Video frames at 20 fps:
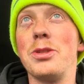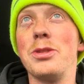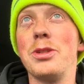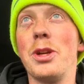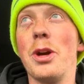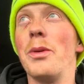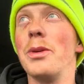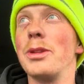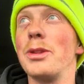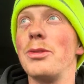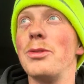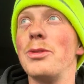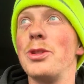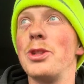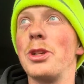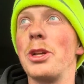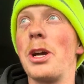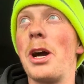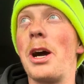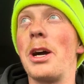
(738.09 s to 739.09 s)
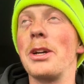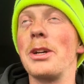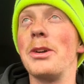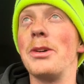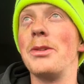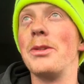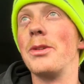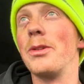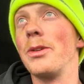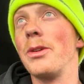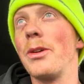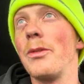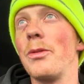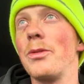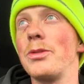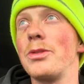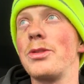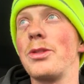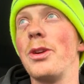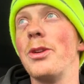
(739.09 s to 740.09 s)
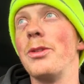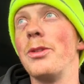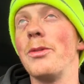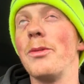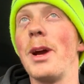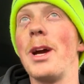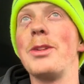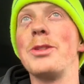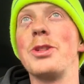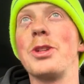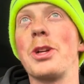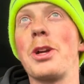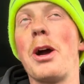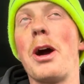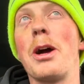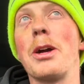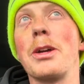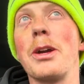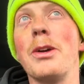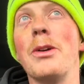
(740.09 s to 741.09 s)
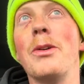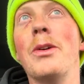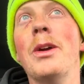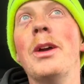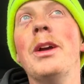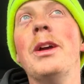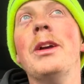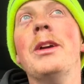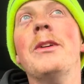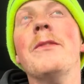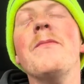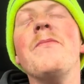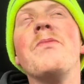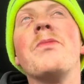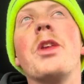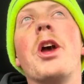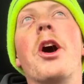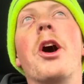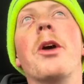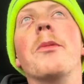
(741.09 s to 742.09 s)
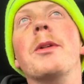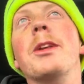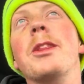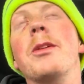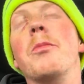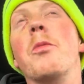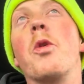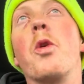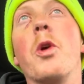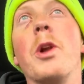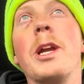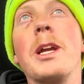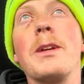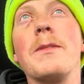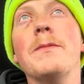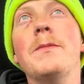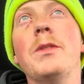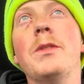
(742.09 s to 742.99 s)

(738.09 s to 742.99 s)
going through Chicago or skirting around Chicago in the morning,